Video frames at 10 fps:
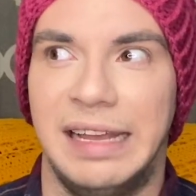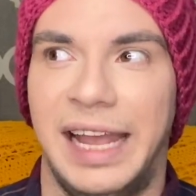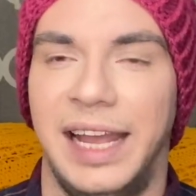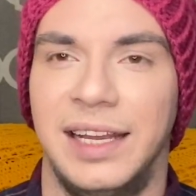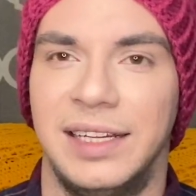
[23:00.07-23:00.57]

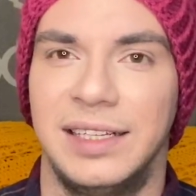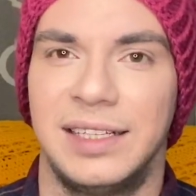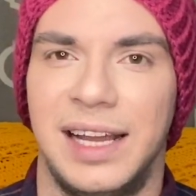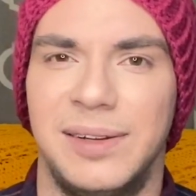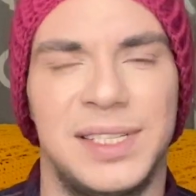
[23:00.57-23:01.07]
And
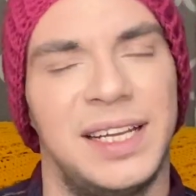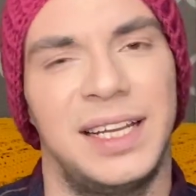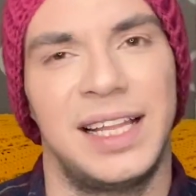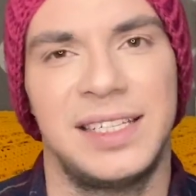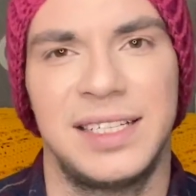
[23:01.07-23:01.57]
I was like,
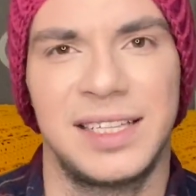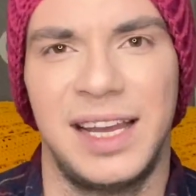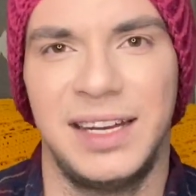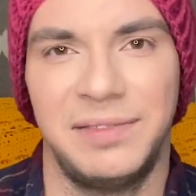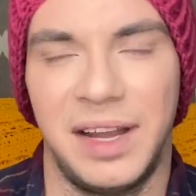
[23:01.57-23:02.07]
that's just
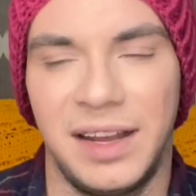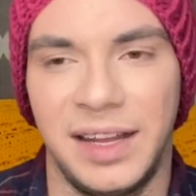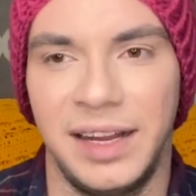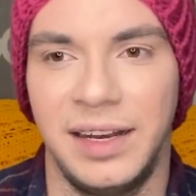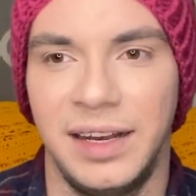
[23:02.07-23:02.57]
kind of
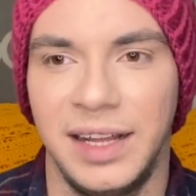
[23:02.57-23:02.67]
odd.